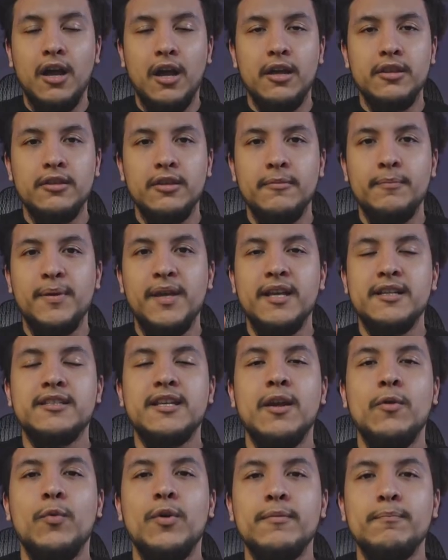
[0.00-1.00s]
on the
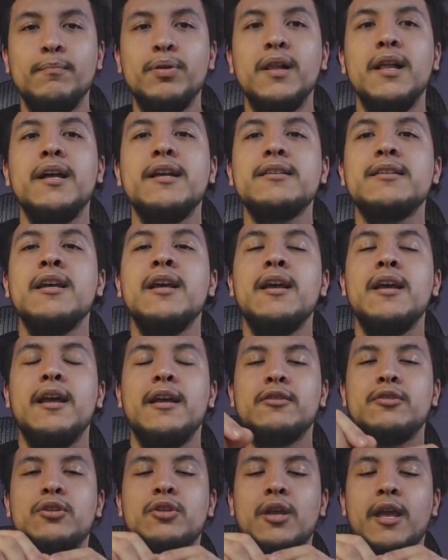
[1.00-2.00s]
PSA 1 Plus,
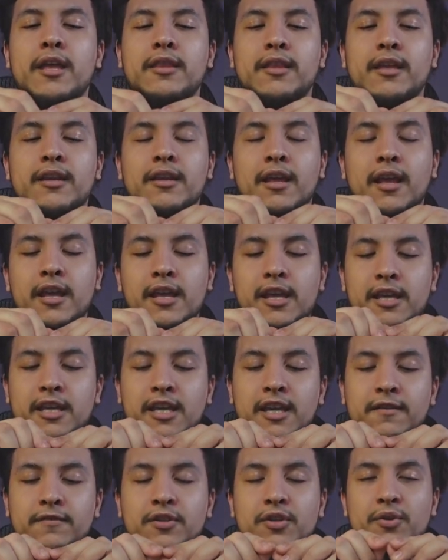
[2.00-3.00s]
and then it
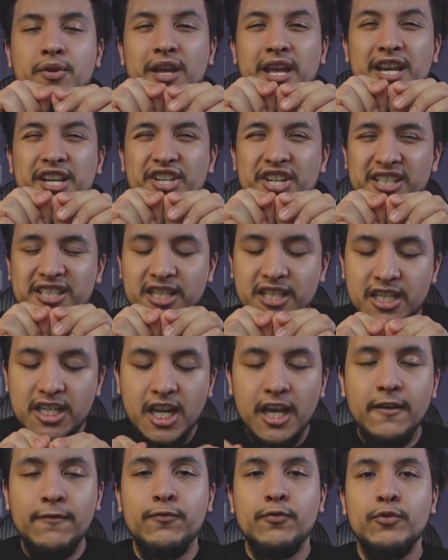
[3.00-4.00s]
gives you just
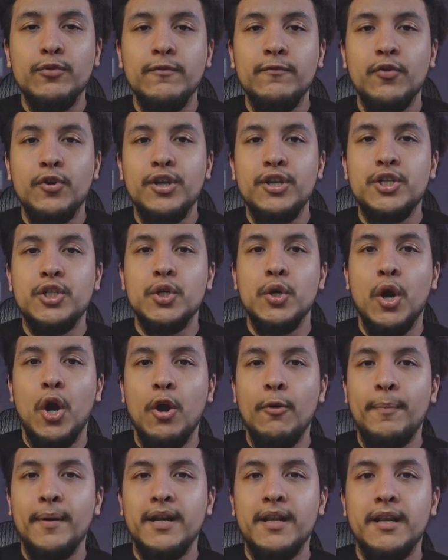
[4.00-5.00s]
enough room for you to
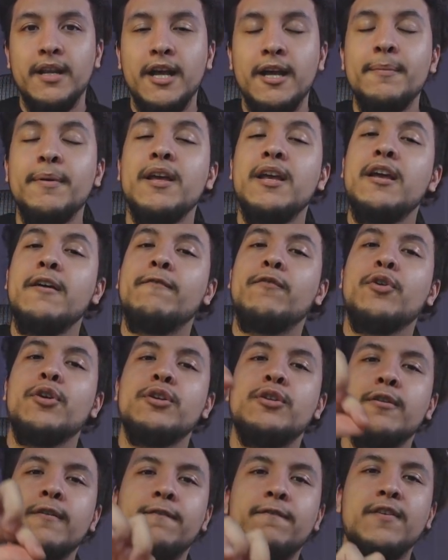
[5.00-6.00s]
open it up, for you
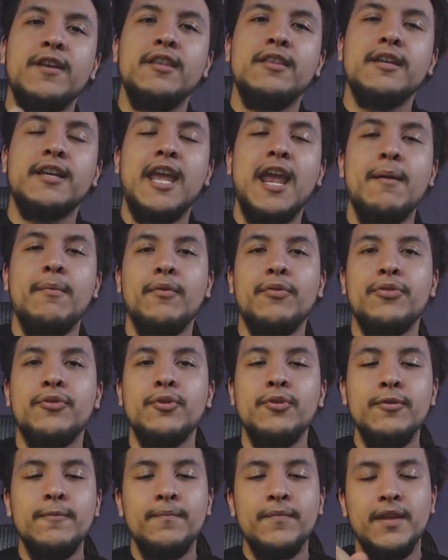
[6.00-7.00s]
to feed the cable
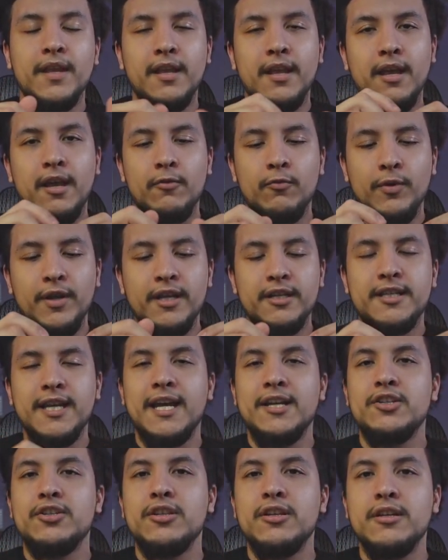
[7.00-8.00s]
through,
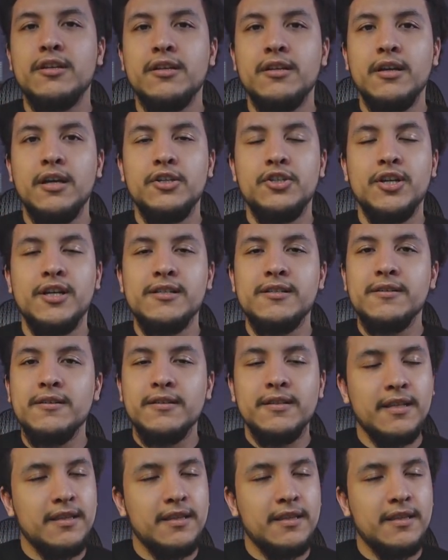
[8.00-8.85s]
reattach the adjusters,